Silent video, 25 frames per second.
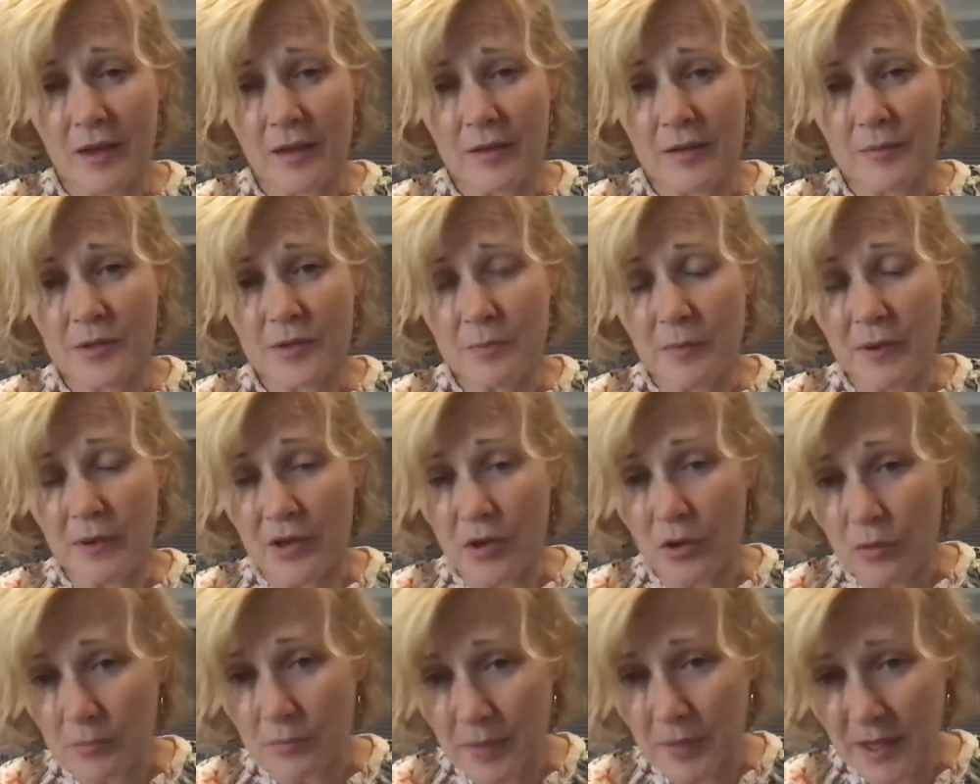with my
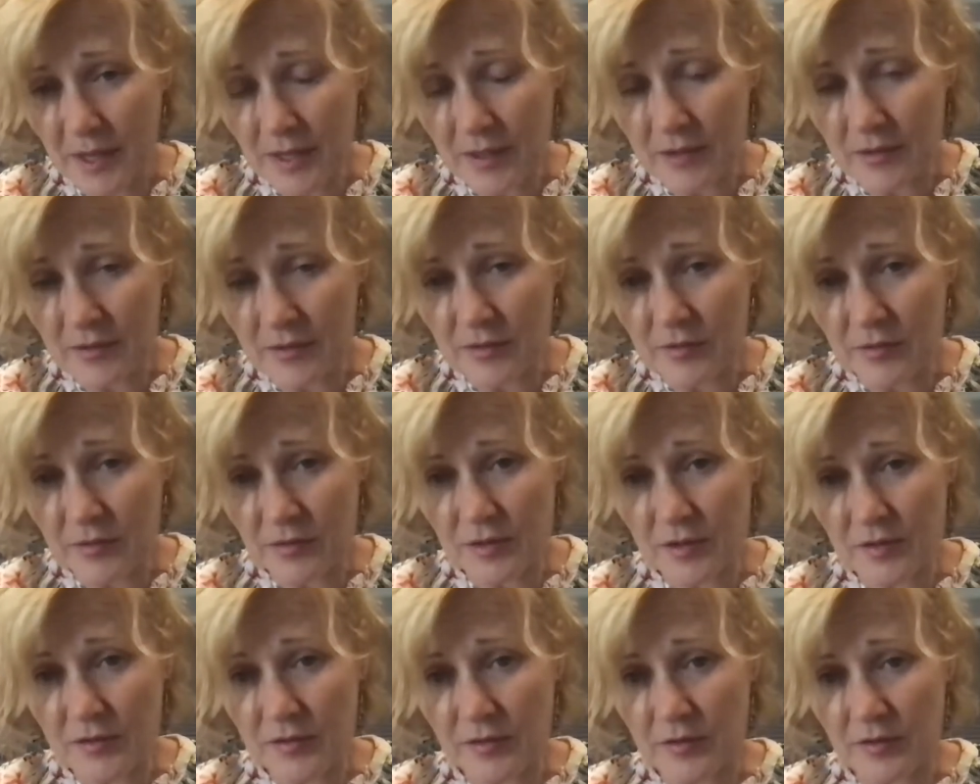own band
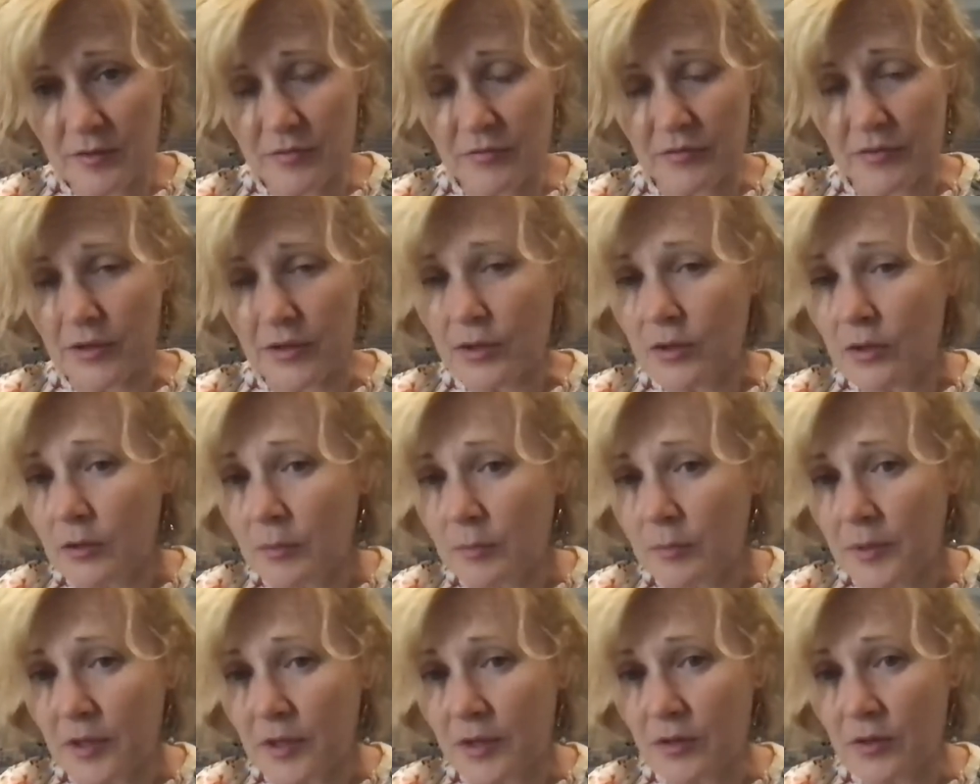is a thrill
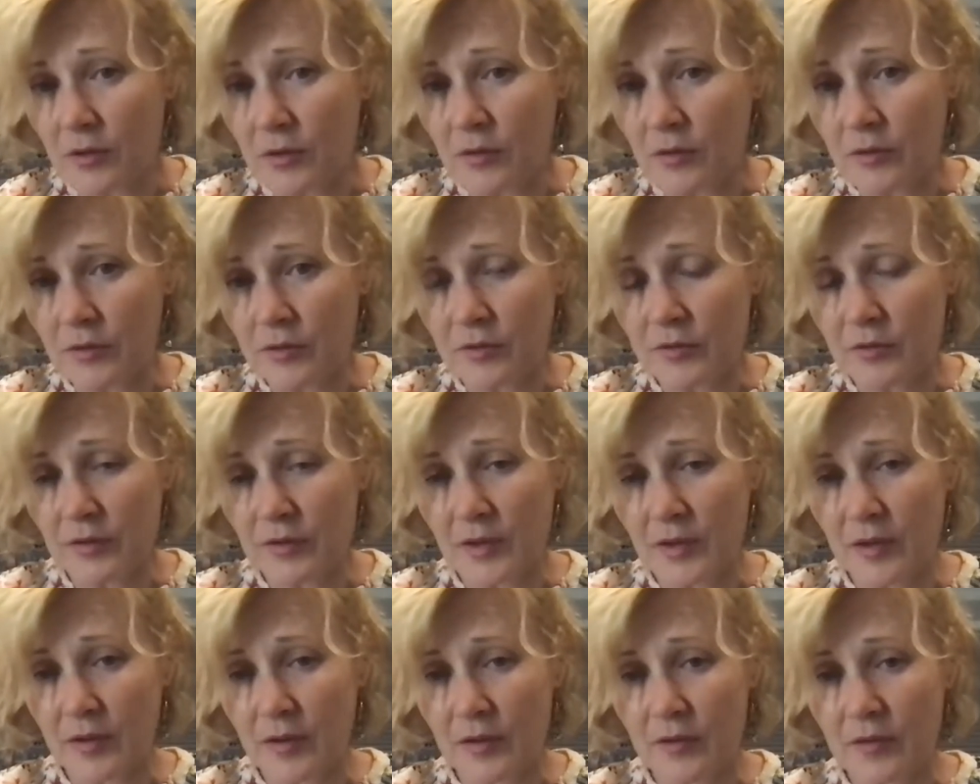because
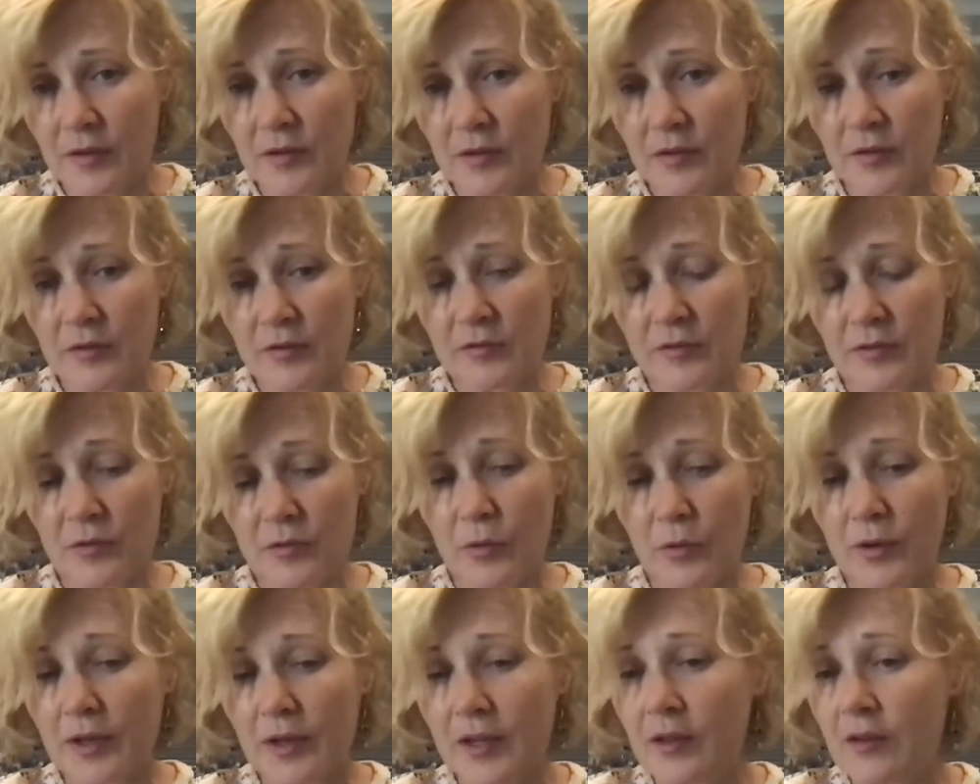there's an
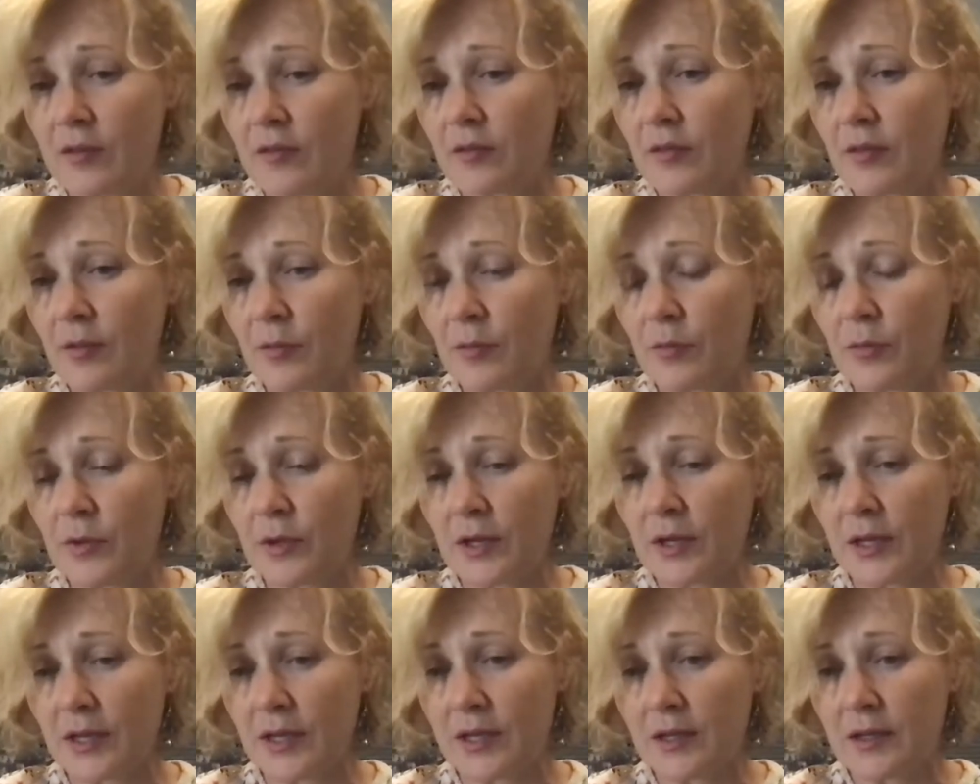audience that
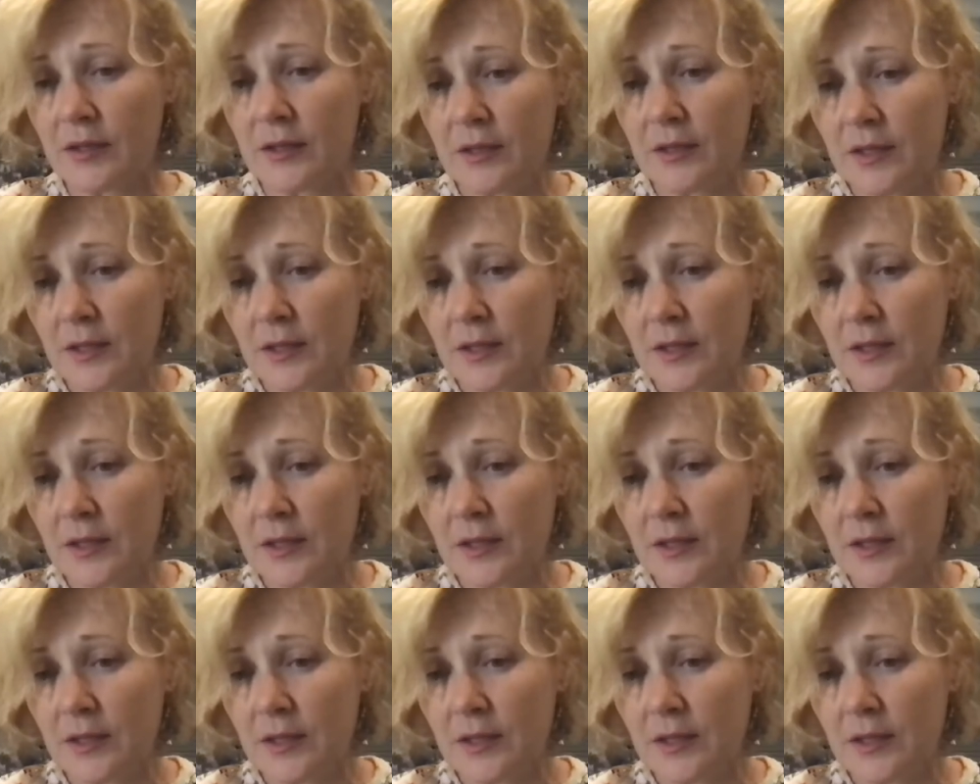really